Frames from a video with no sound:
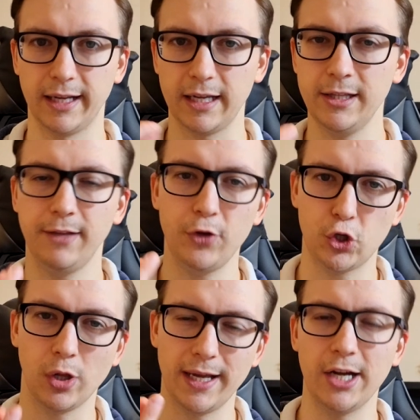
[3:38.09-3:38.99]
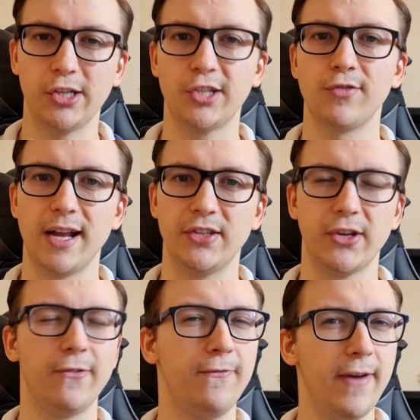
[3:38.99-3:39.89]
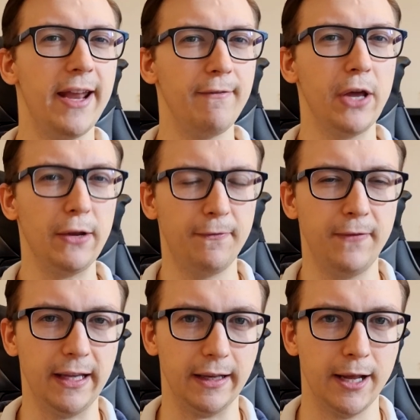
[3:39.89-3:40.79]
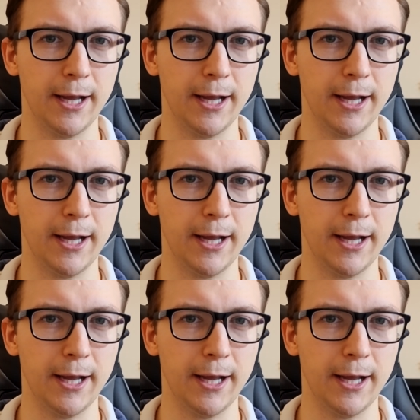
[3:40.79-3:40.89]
individual hair strands, are very thin.